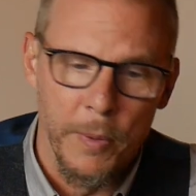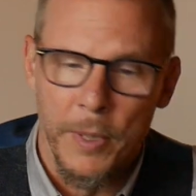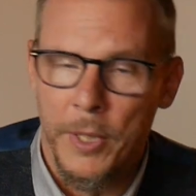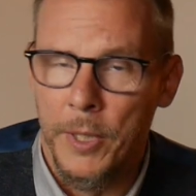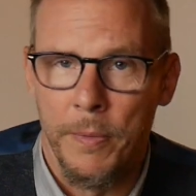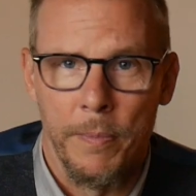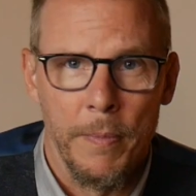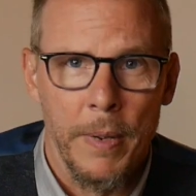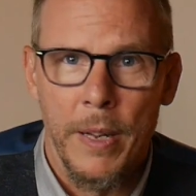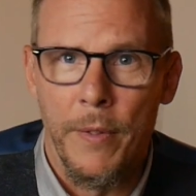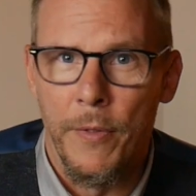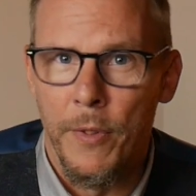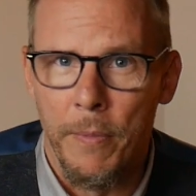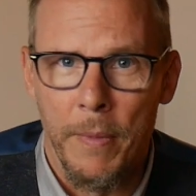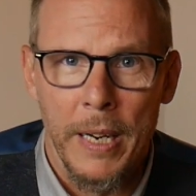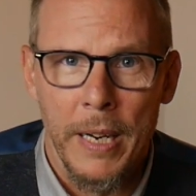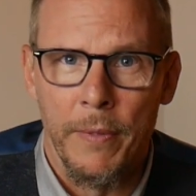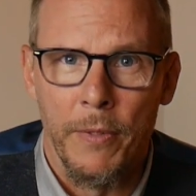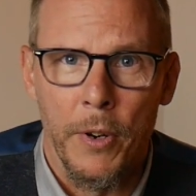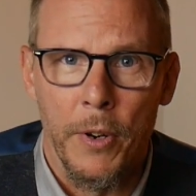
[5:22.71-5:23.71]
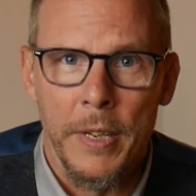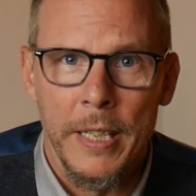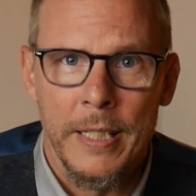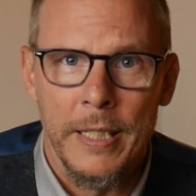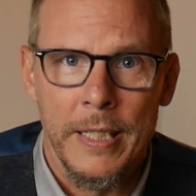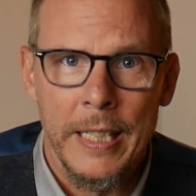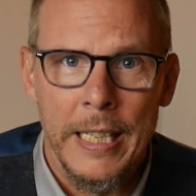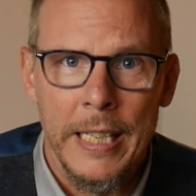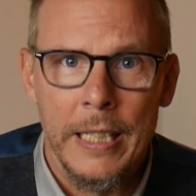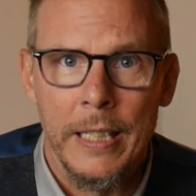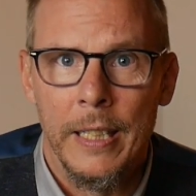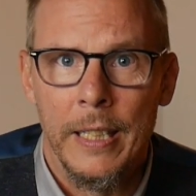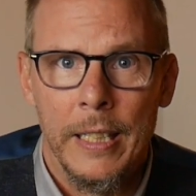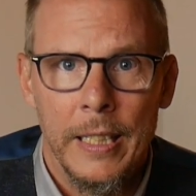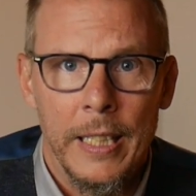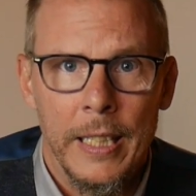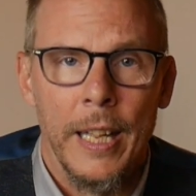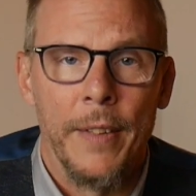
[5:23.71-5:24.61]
which many of you might have already seen.